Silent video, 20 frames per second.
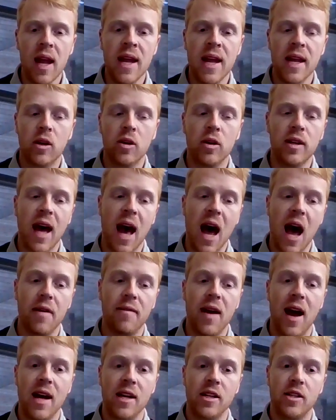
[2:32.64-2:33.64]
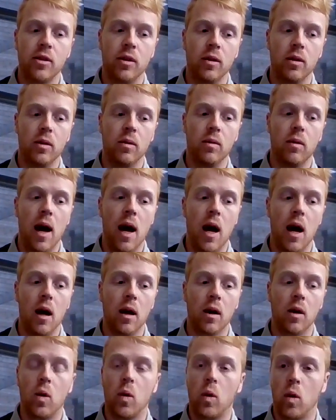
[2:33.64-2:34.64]
it could have actual
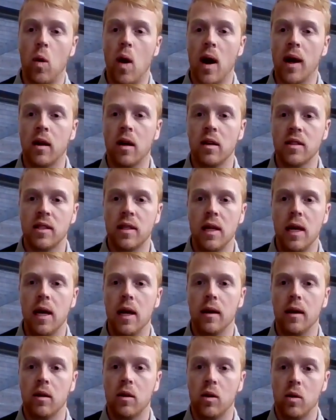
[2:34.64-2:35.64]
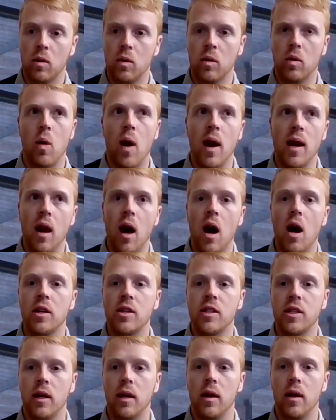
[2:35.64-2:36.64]
quite
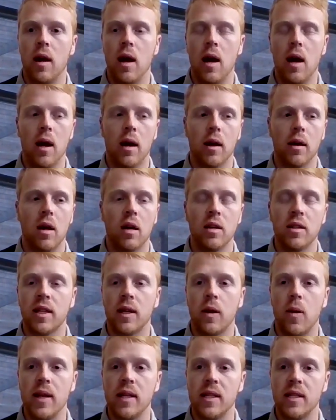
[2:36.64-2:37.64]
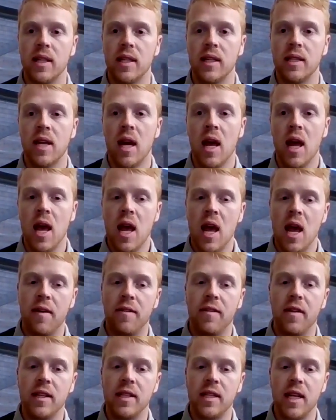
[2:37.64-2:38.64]
larger consequences
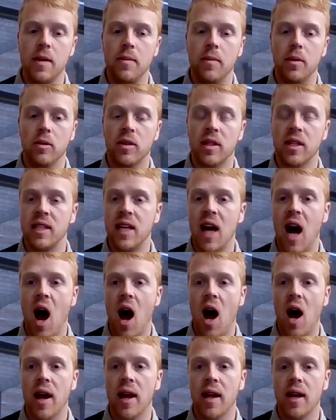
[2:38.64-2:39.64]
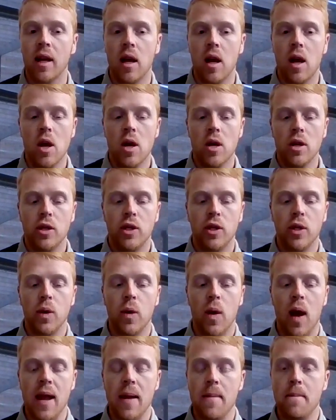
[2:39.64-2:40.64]
if it is able to tie
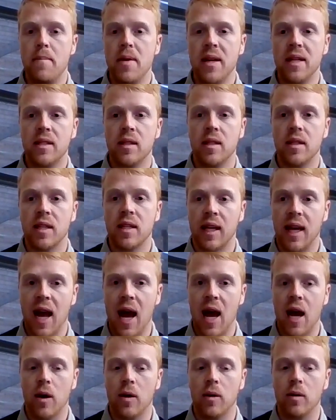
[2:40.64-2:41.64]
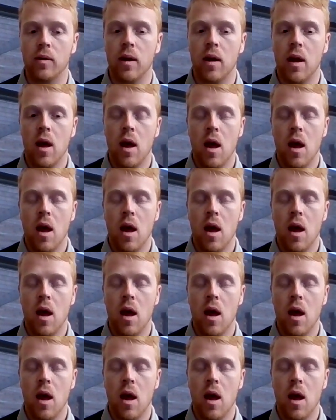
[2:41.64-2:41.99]
to a business account.